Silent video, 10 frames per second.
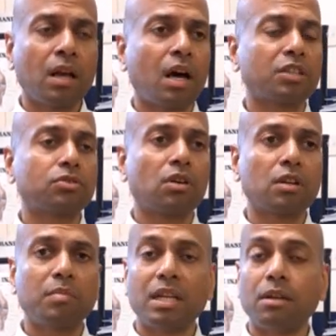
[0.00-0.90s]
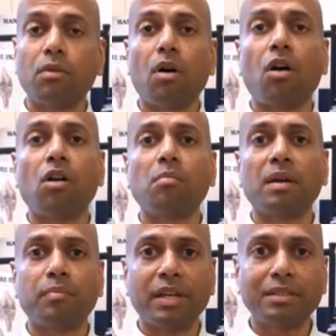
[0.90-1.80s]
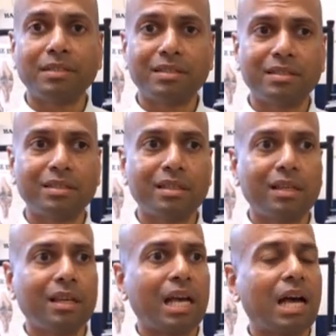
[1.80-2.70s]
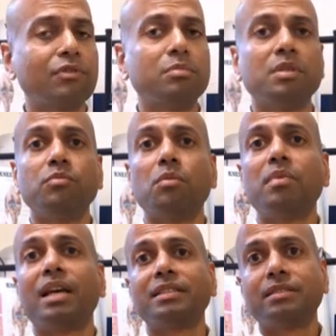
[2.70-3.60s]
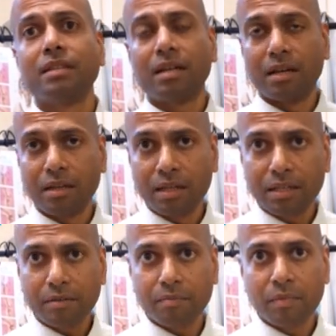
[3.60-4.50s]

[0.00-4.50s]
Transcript: I strongly believe all my patients have to be mobilized early,